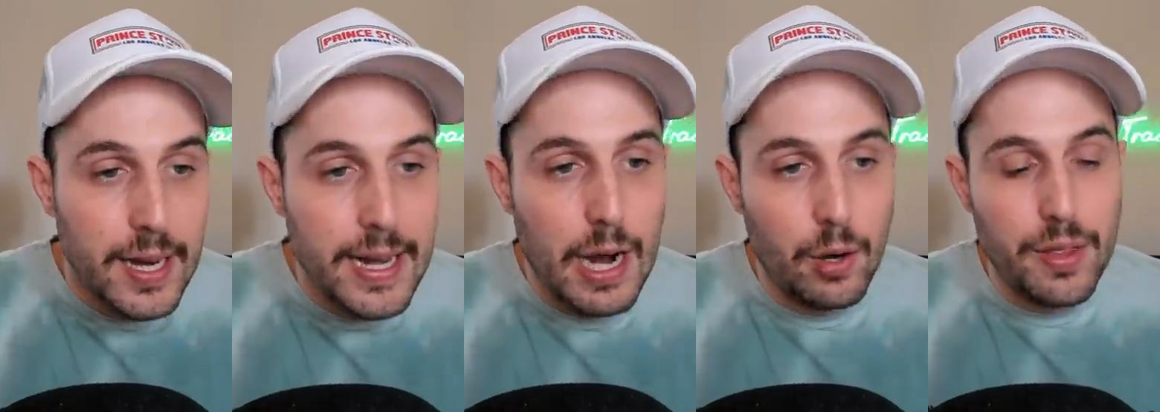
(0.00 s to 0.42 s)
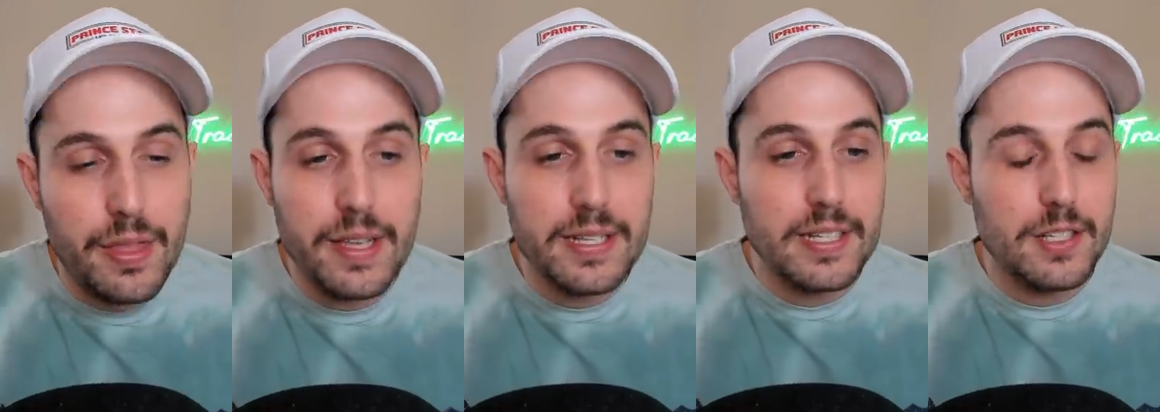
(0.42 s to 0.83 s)
Now,
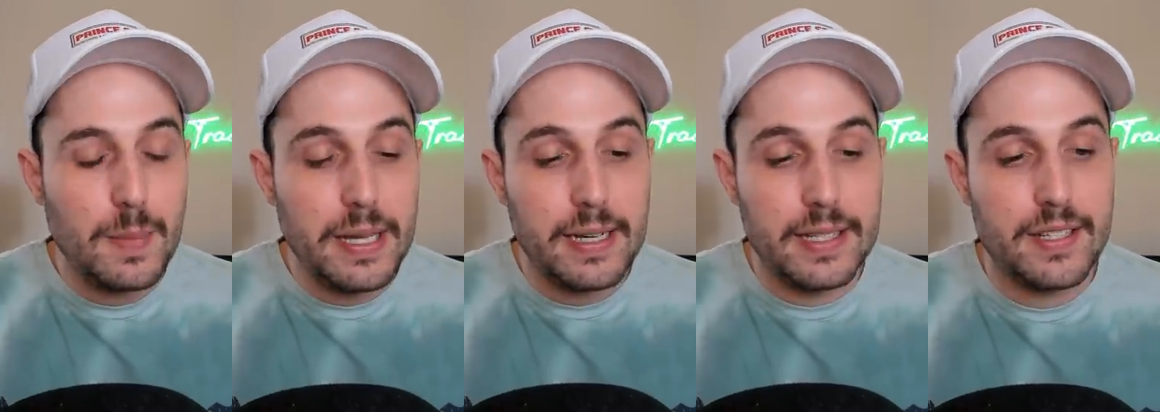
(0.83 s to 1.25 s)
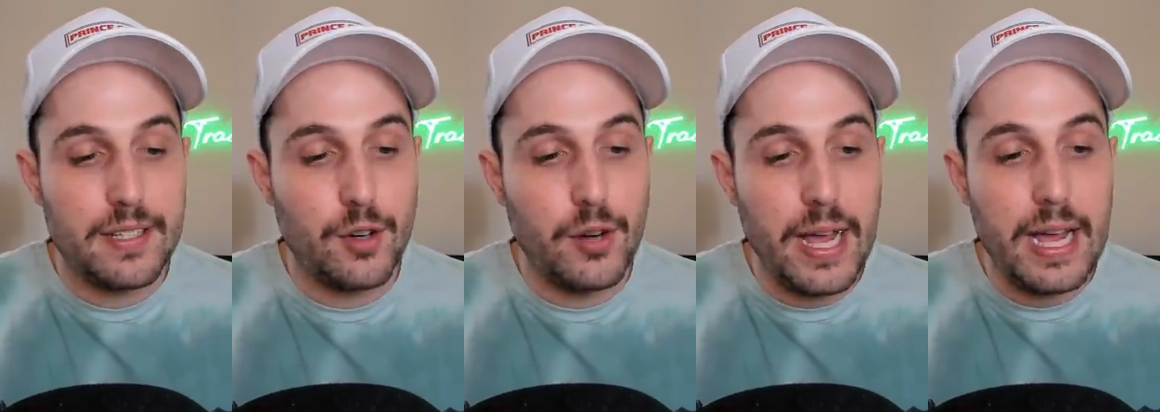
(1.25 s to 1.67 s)
this is being
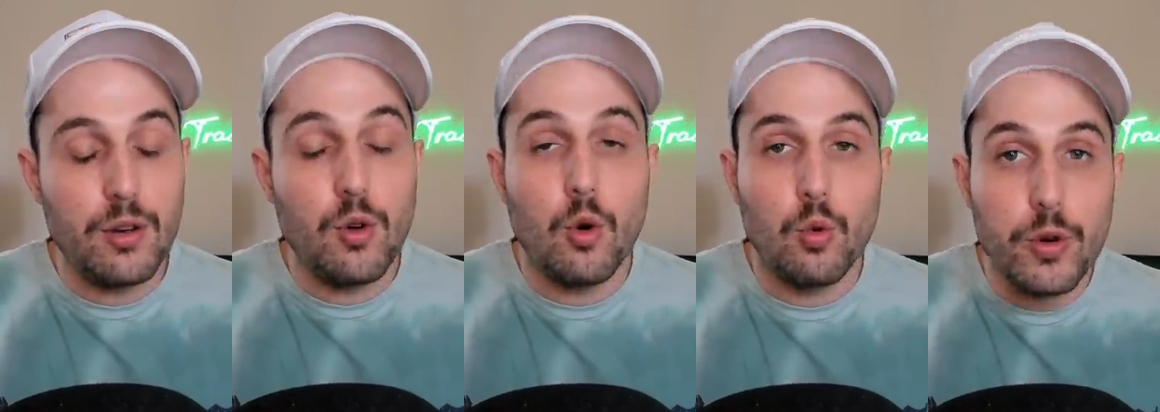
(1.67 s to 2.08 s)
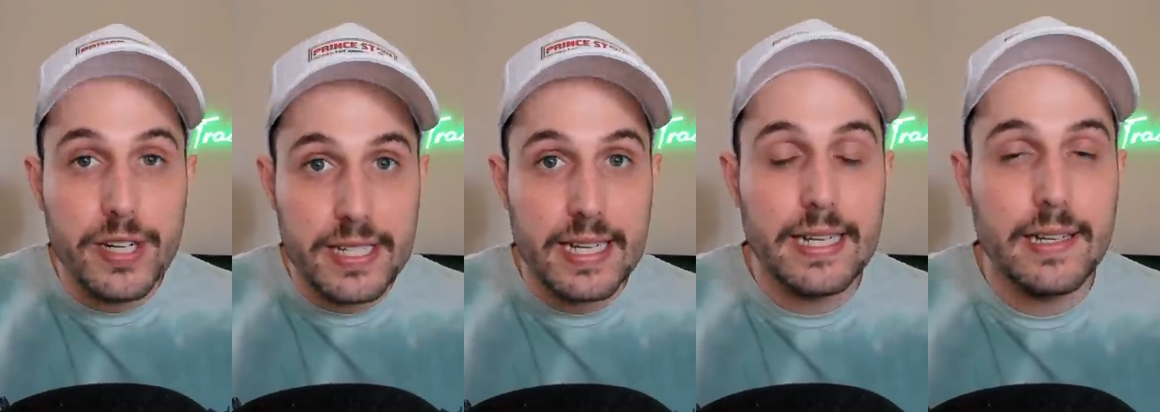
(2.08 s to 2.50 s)
considered a
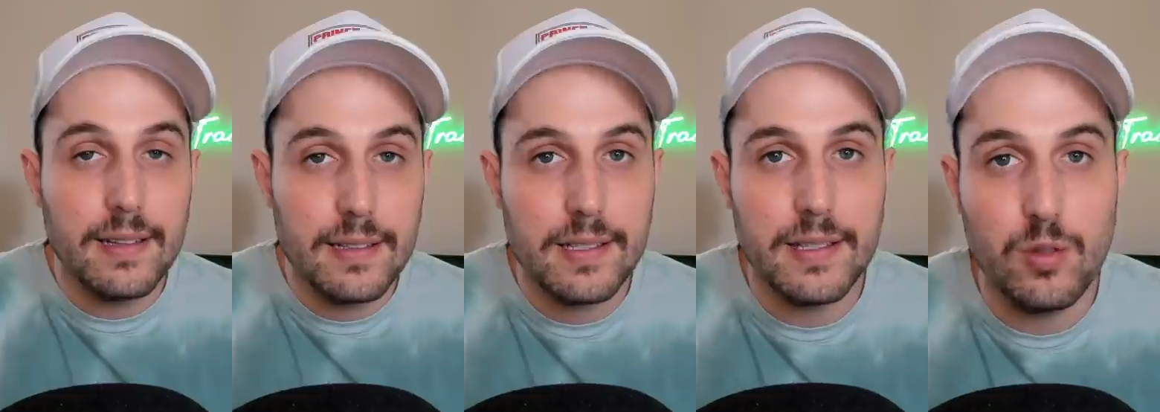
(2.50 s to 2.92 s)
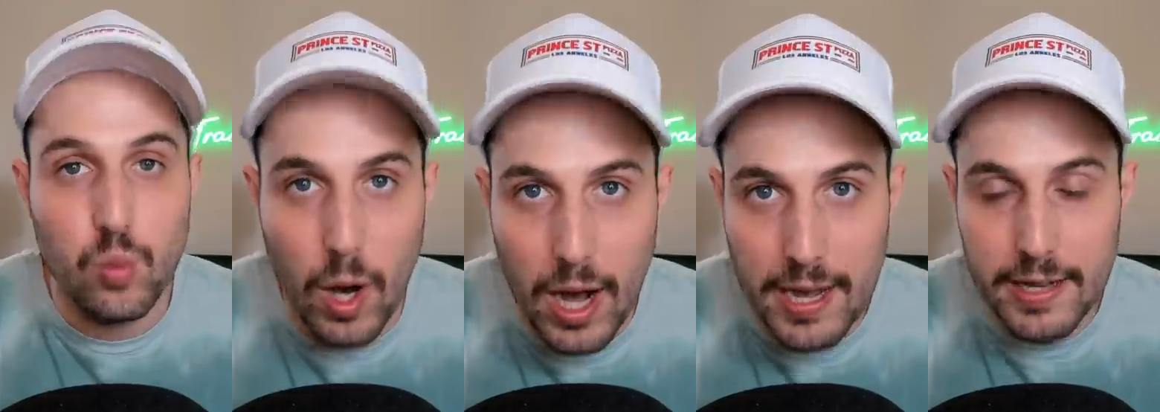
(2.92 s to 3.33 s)
ridiculously
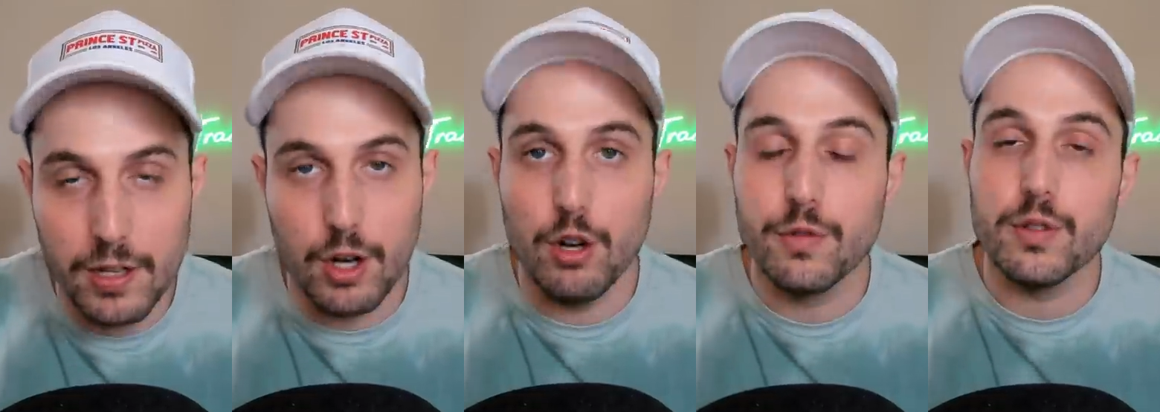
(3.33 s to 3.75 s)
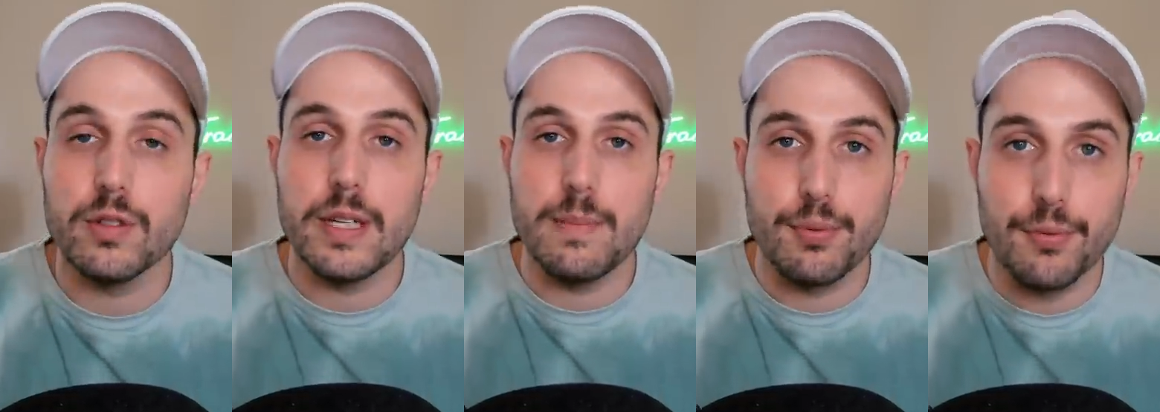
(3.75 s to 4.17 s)
wide and
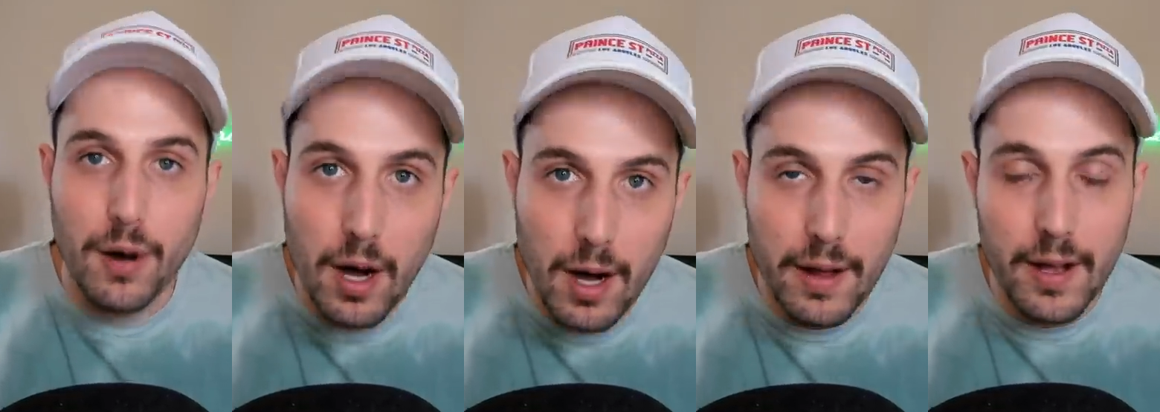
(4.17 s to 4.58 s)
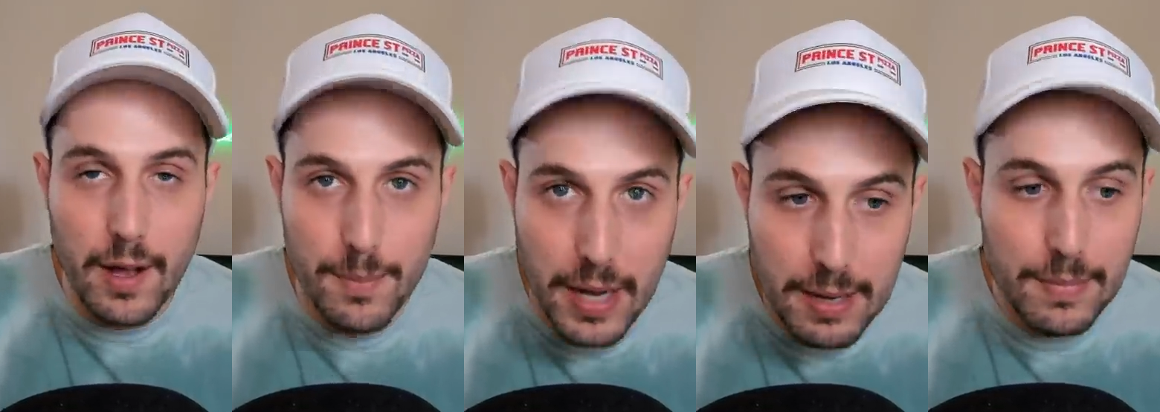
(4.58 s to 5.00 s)
overly broad
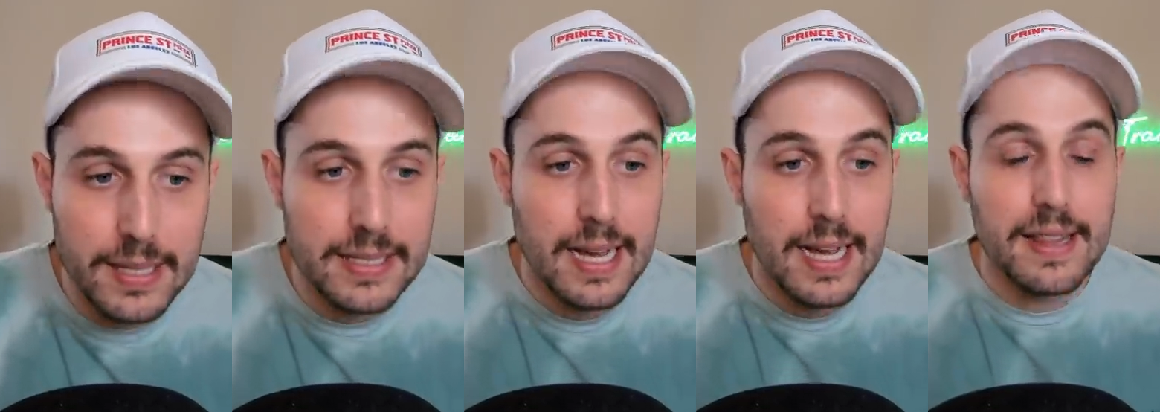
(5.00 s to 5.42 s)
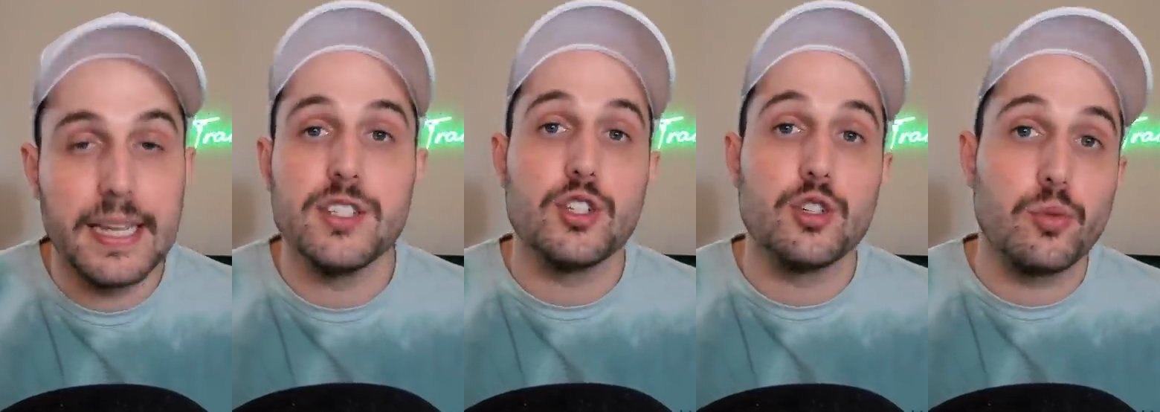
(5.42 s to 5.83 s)
amendment that
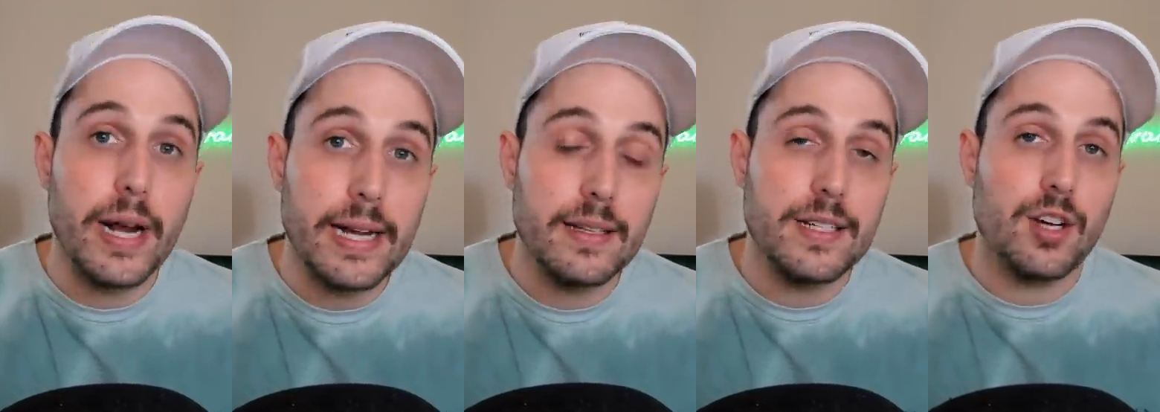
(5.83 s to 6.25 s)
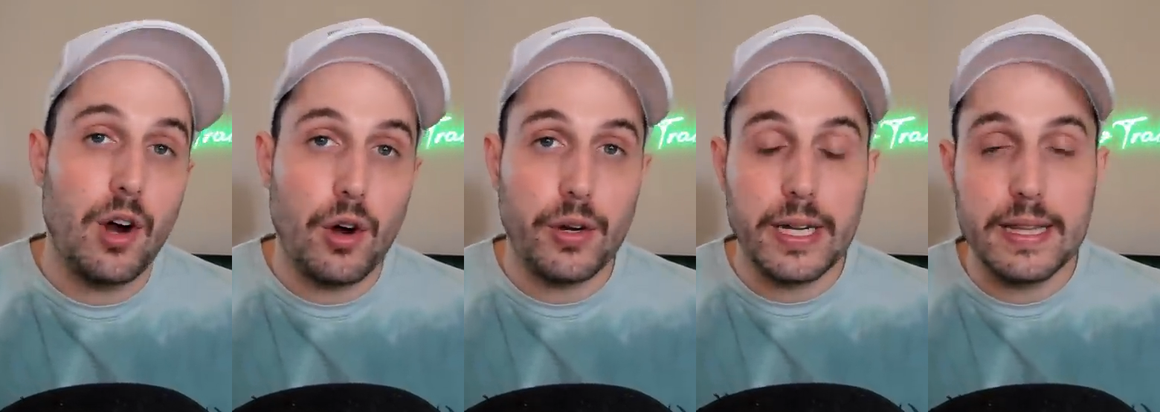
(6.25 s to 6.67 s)
is directly
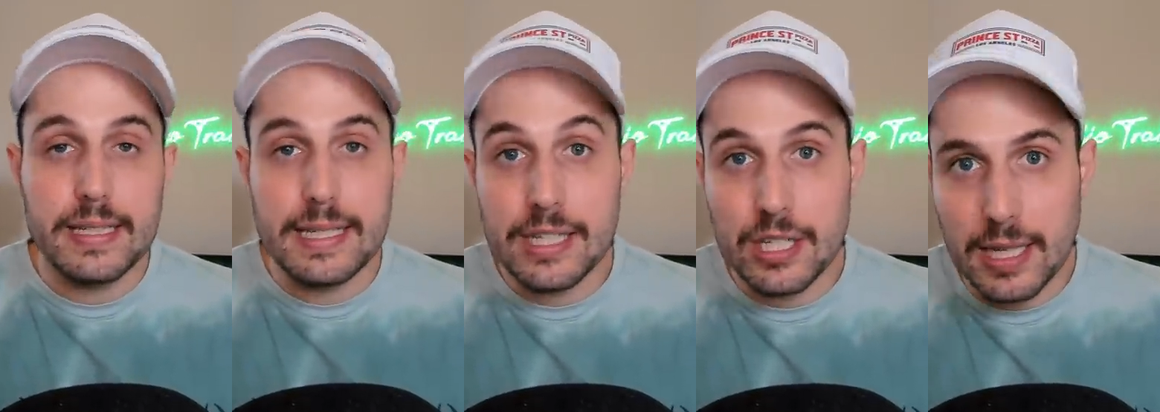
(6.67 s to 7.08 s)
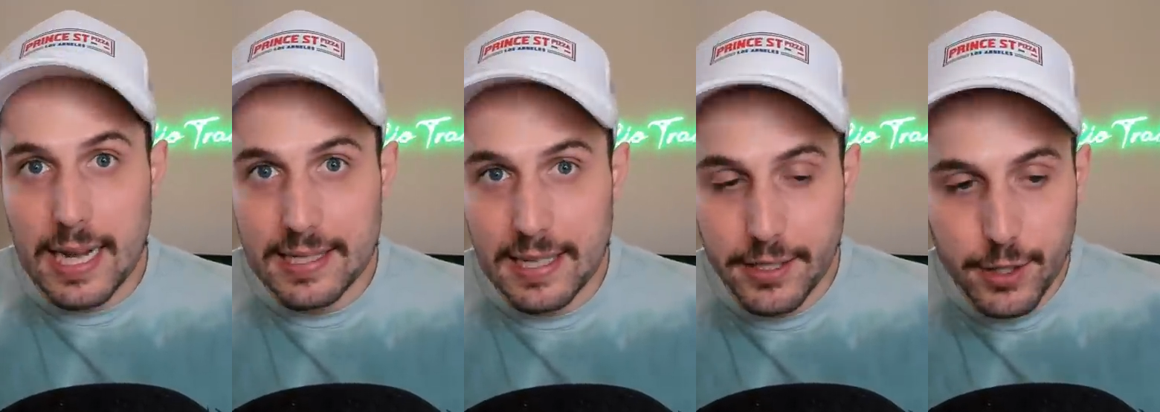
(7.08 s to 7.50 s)
targeting the digital
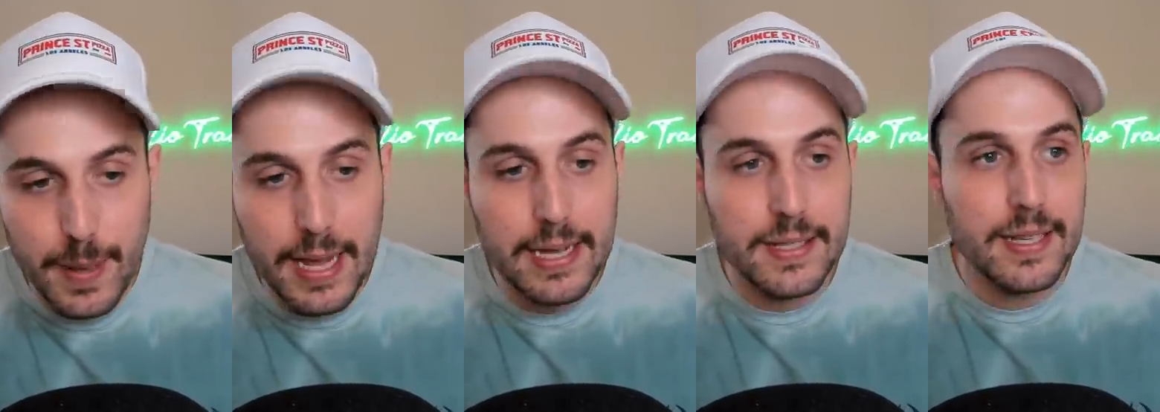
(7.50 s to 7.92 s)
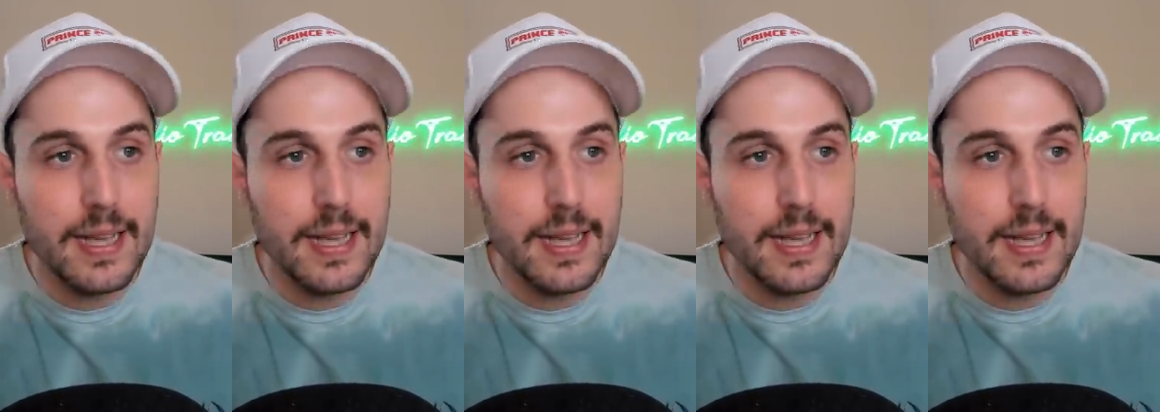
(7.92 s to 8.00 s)
asset space.